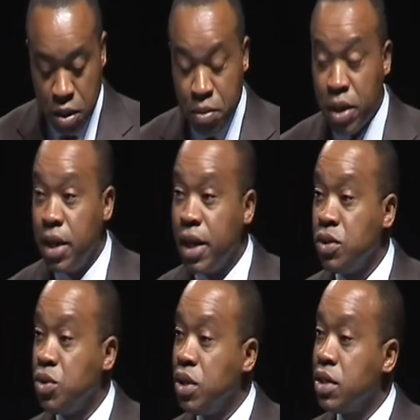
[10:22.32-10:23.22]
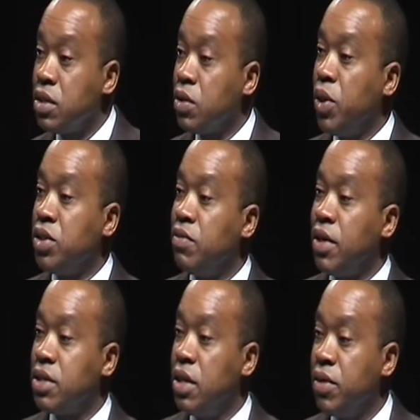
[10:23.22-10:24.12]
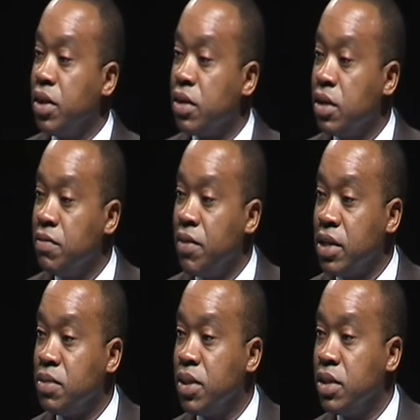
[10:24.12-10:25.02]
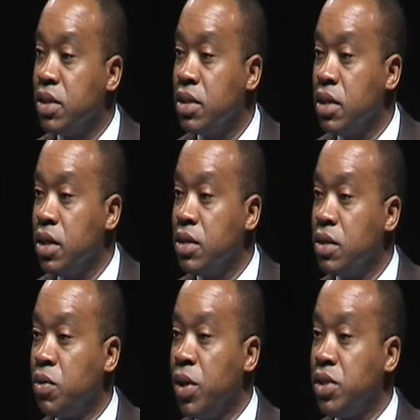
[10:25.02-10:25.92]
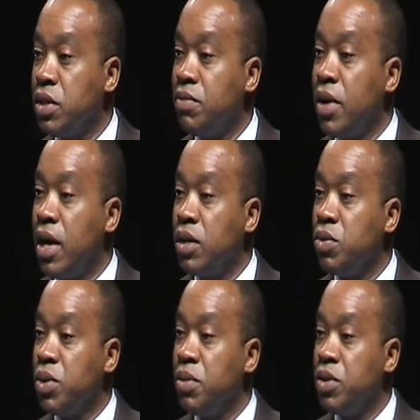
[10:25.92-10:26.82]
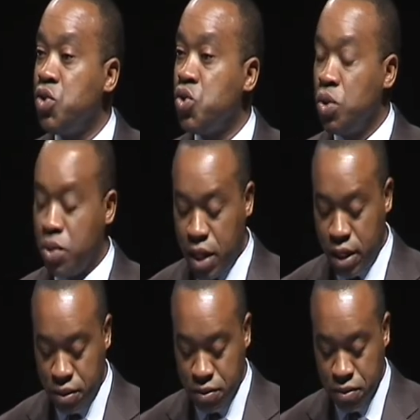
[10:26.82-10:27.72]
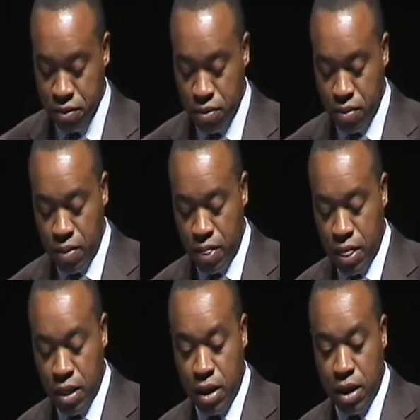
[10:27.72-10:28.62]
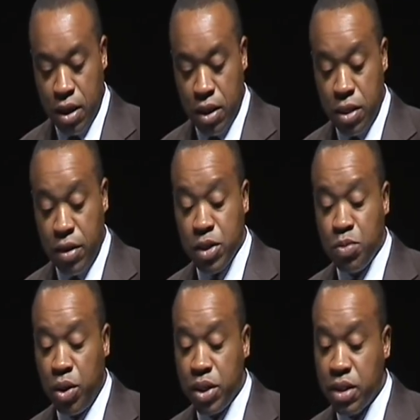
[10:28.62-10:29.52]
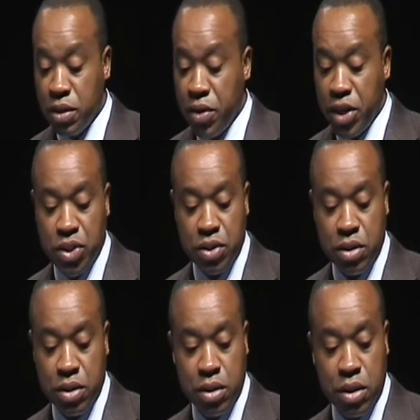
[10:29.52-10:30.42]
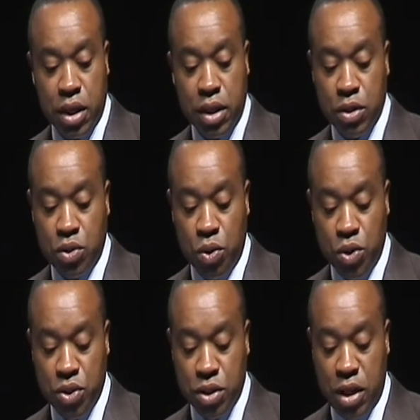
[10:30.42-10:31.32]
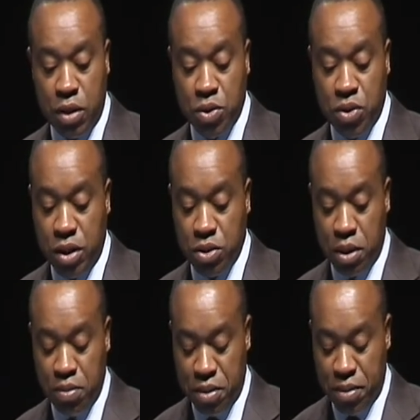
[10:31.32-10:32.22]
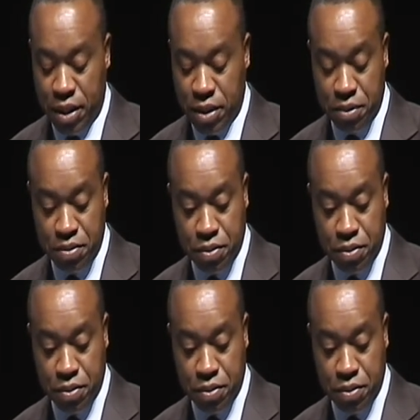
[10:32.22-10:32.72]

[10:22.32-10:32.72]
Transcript: But linked to this question of accelerated investment is the question of how do we ensure that there is more integration in the solutions that we try to implement.